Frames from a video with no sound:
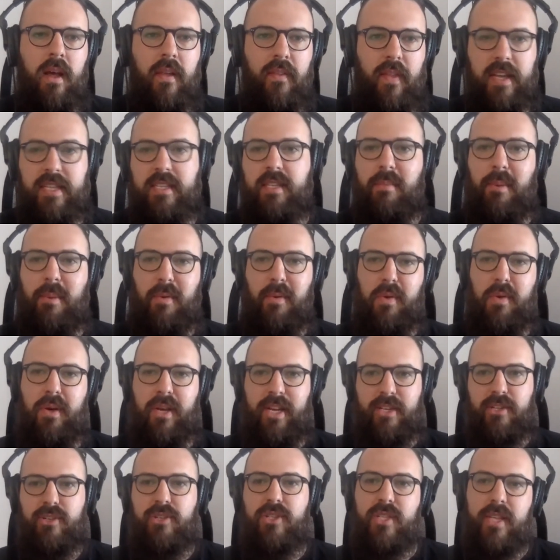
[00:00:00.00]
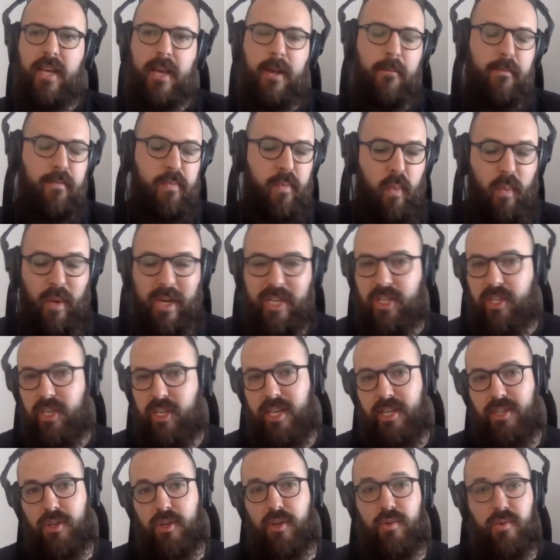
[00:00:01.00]
That's going to be really interesting, which
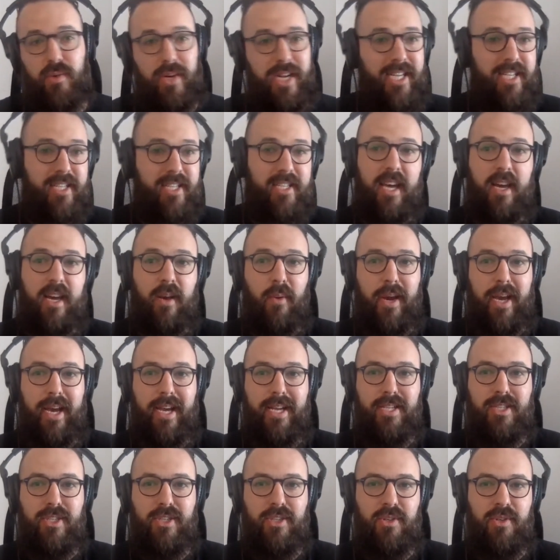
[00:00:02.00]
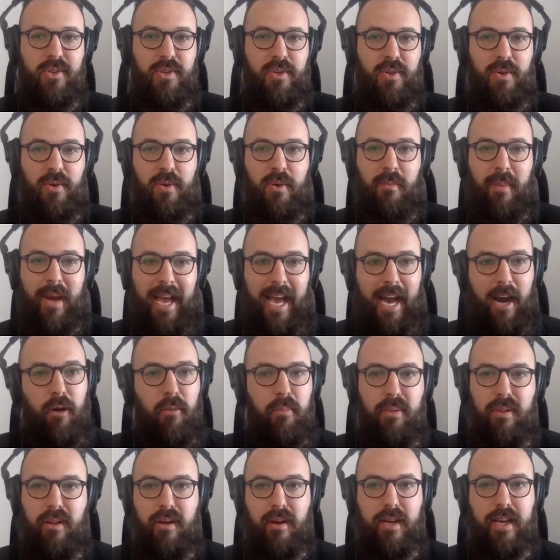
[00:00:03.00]
is a great segue to my
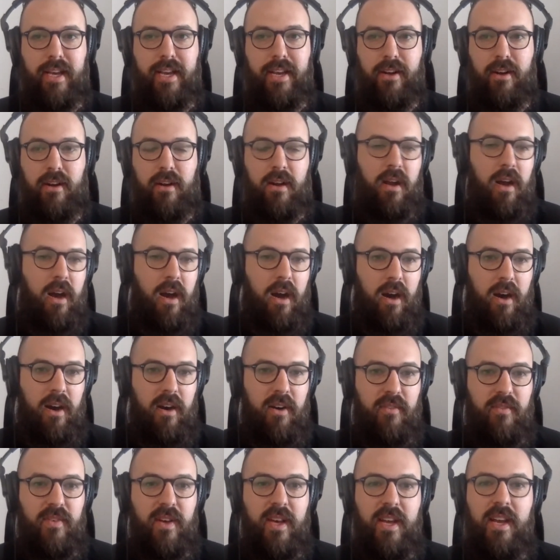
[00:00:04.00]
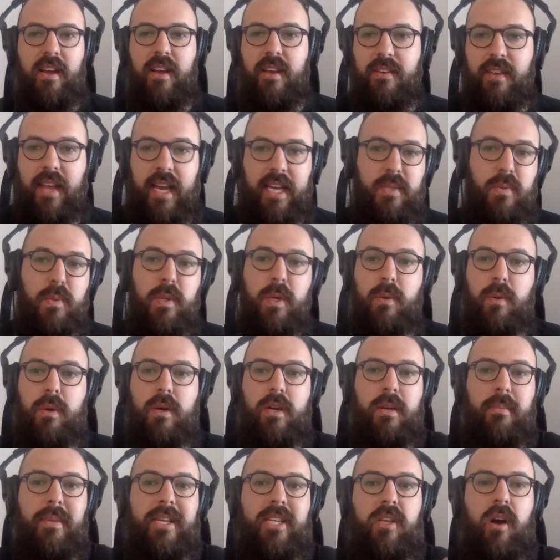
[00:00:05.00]
outplug here of next week. We're
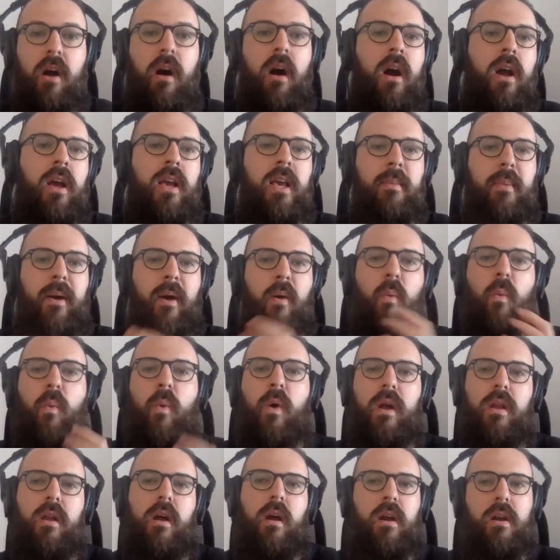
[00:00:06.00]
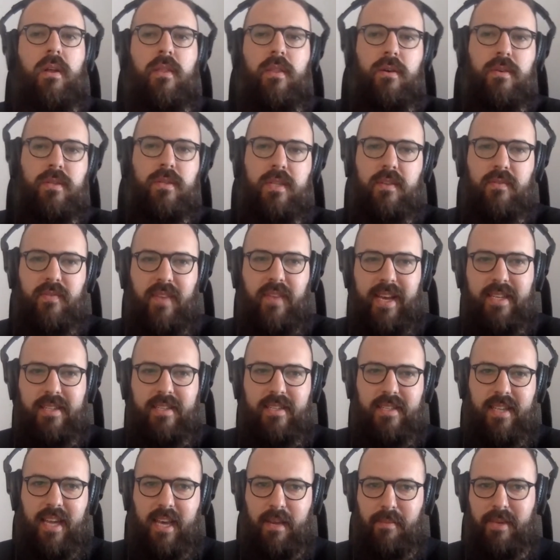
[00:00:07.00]
going to be talking about what are those
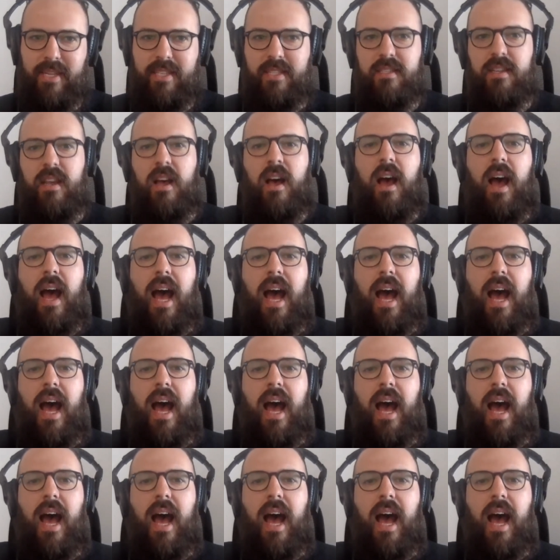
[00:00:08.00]
advanced segments.